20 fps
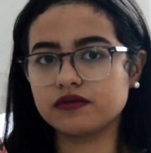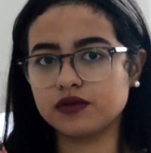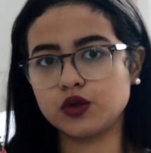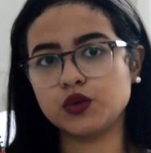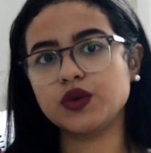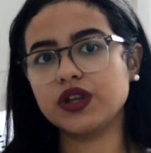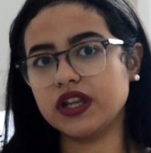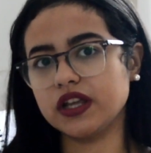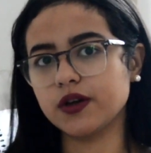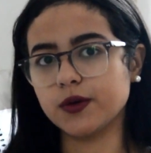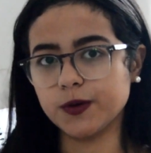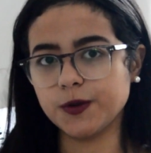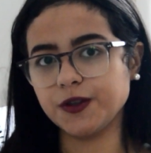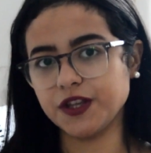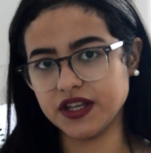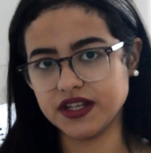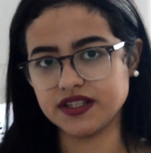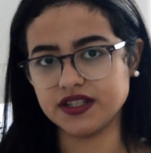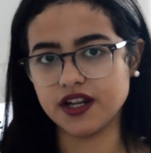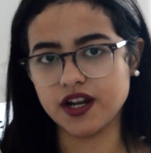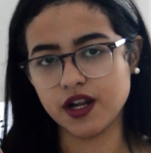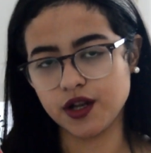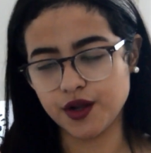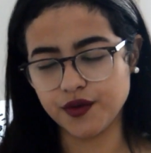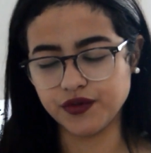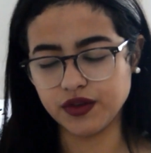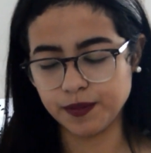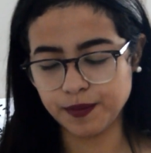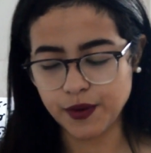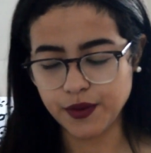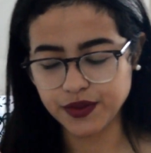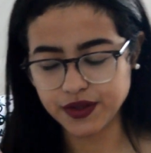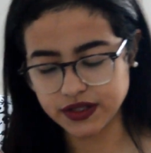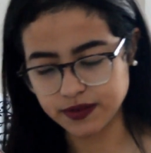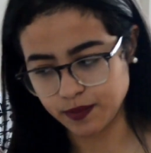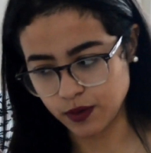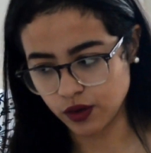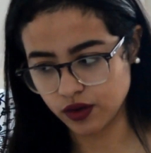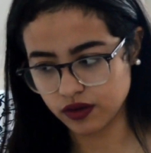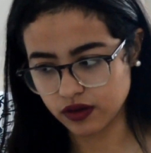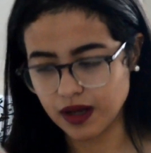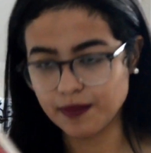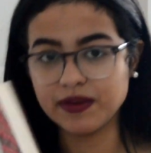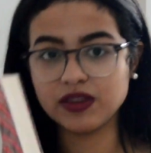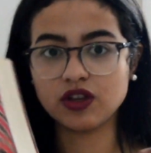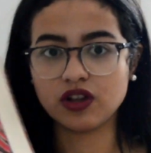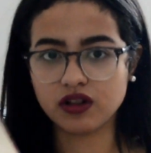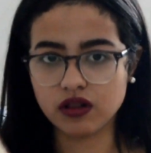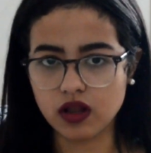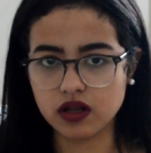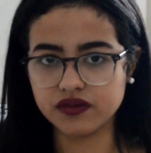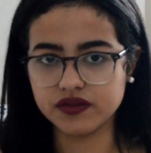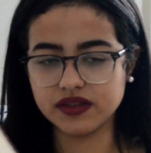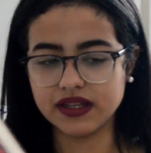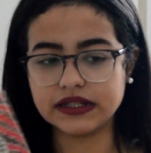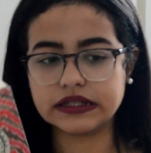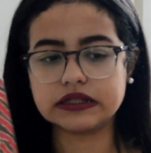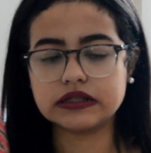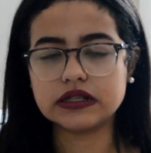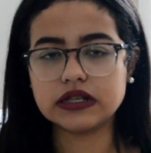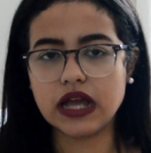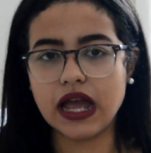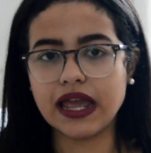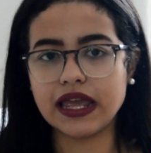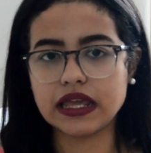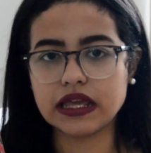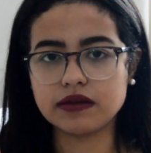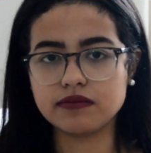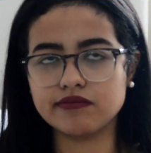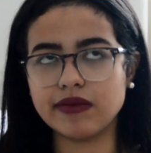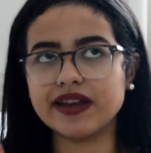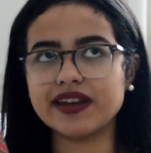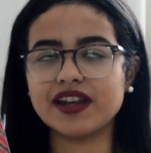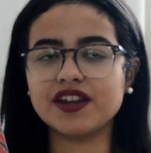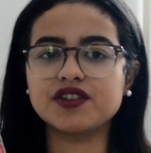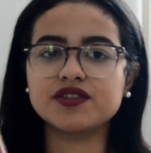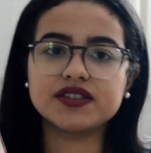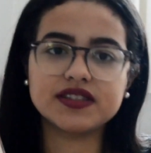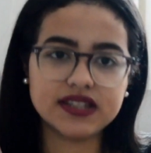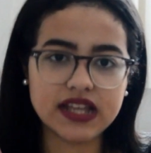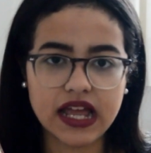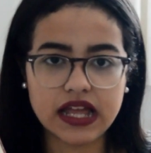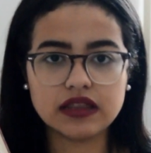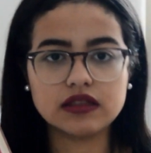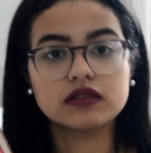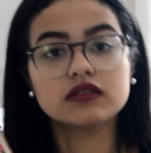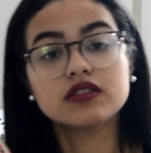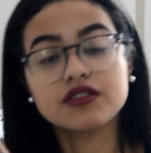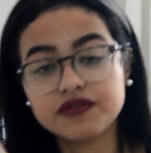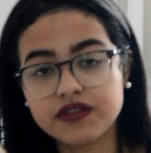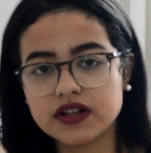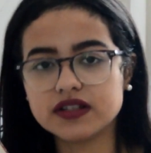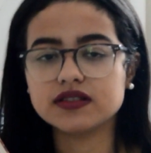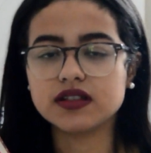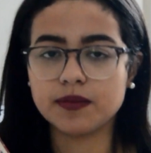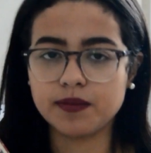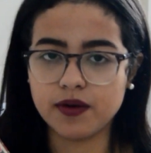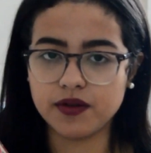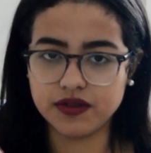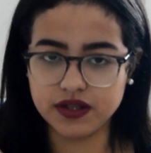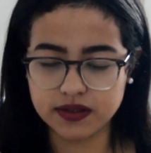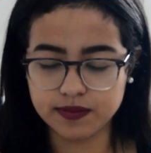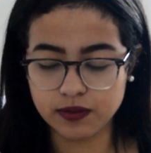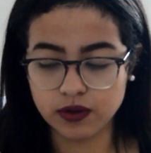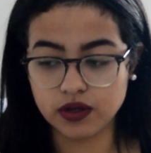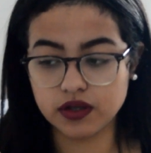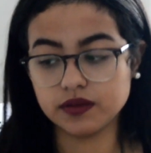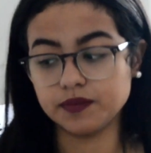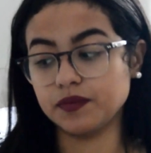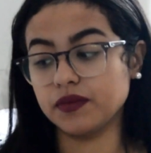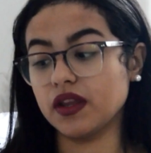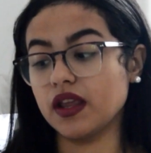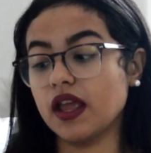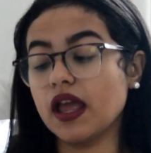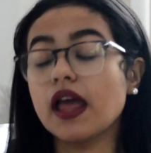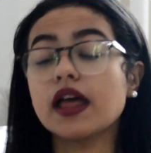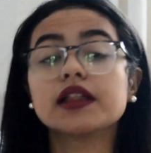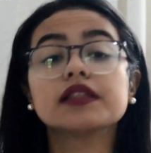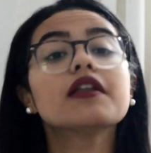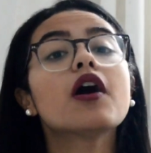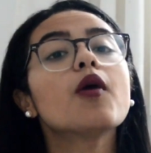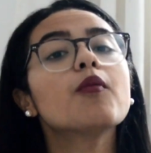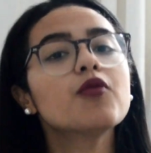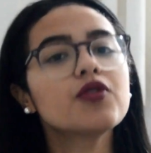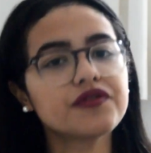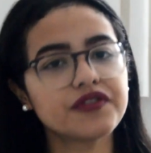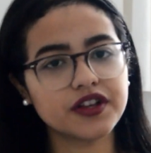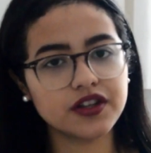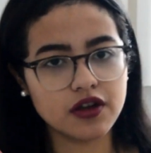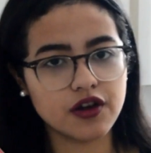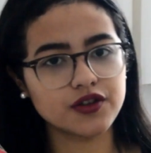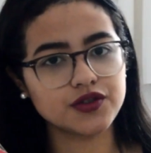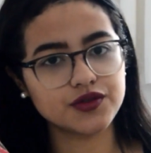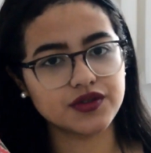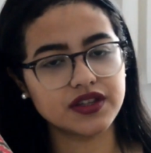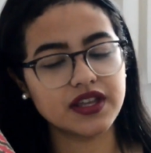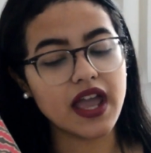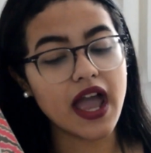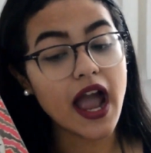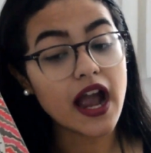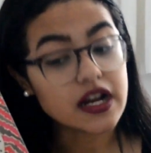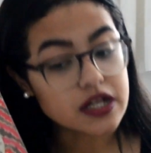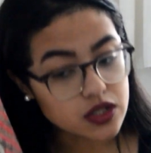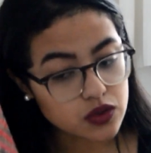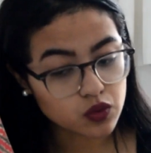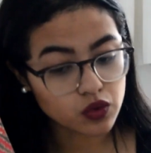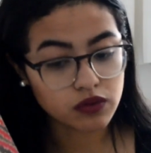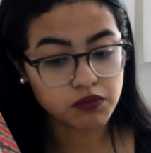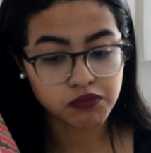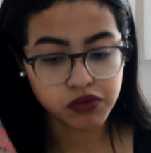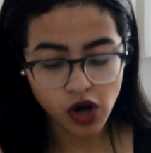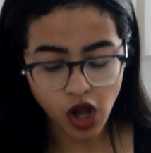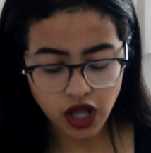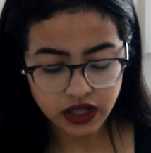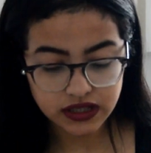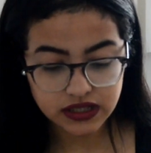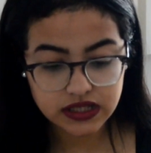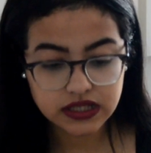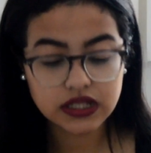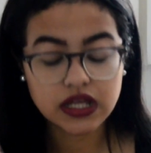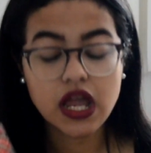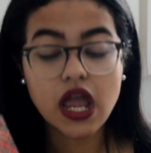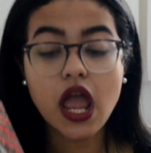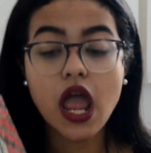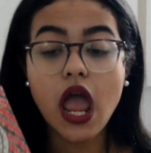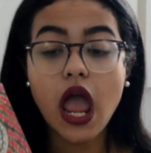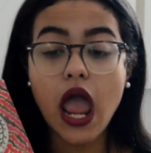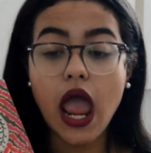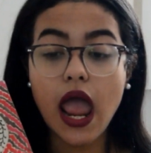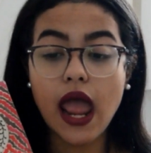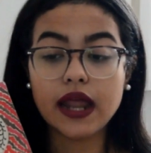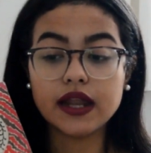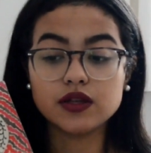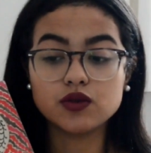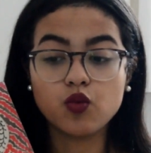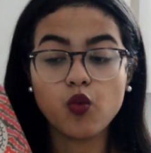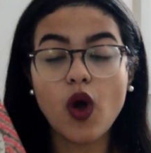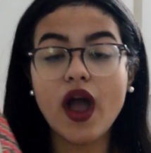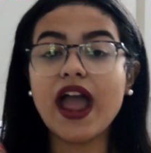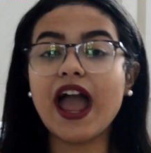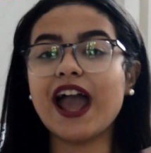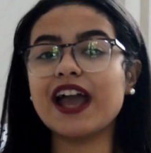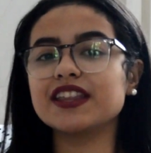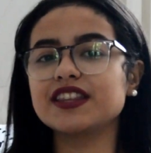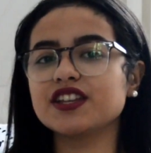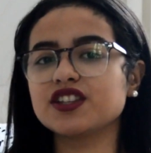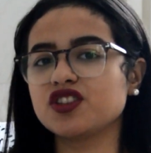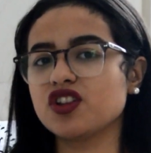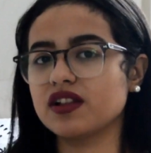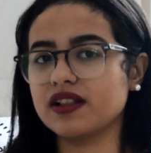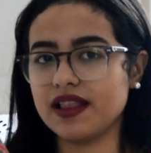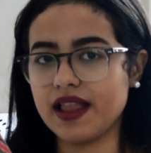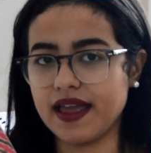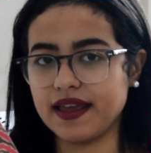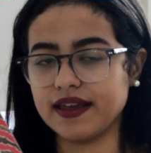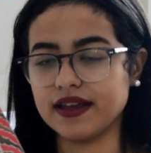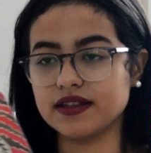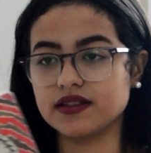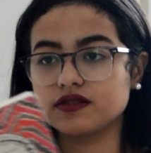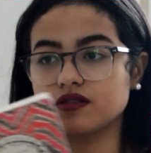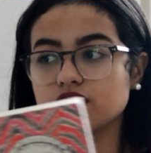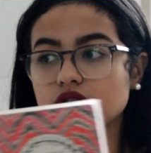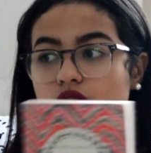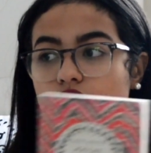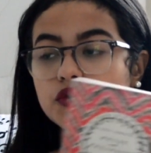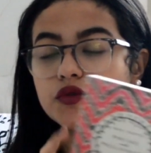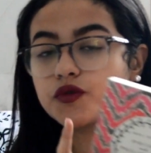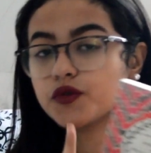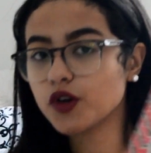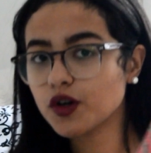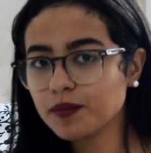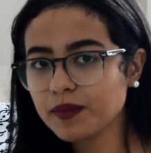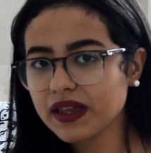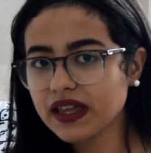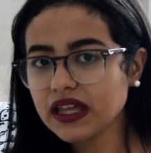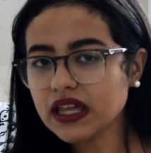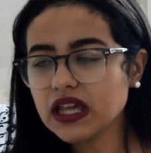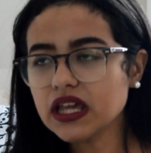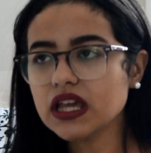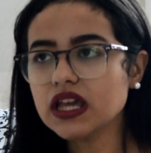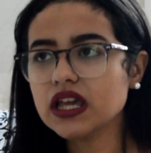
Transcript: the really good things that I loved about this book. I mean, not love, that I might understand the fuss about this book. Now, moving on to the actual plot and why I did not like it. For me,